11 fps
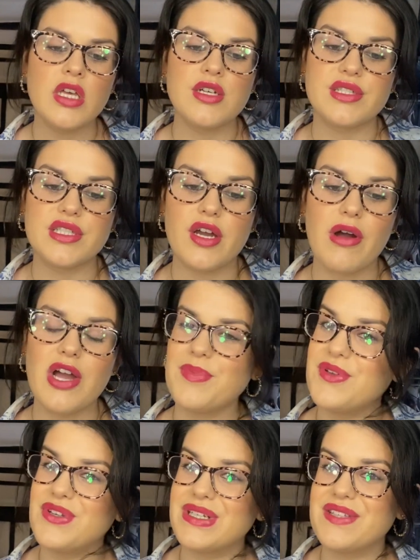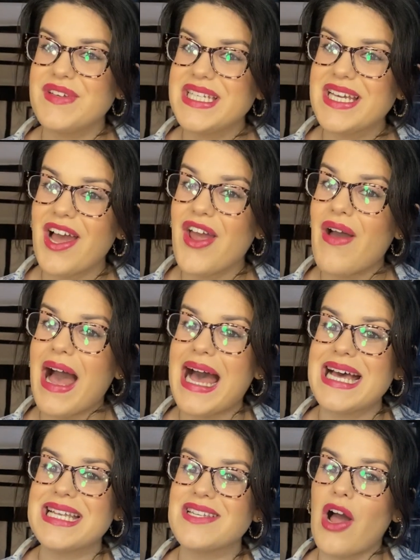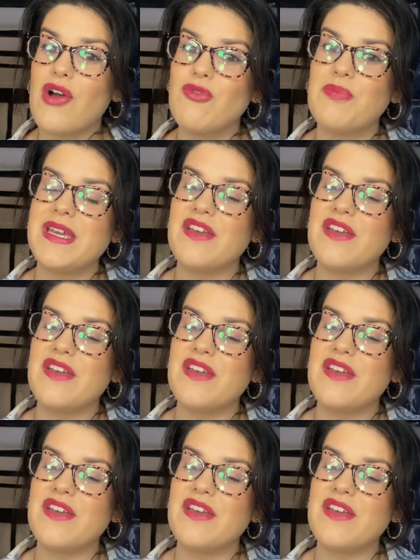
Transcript: So I hope you enjoyed the video, and I will be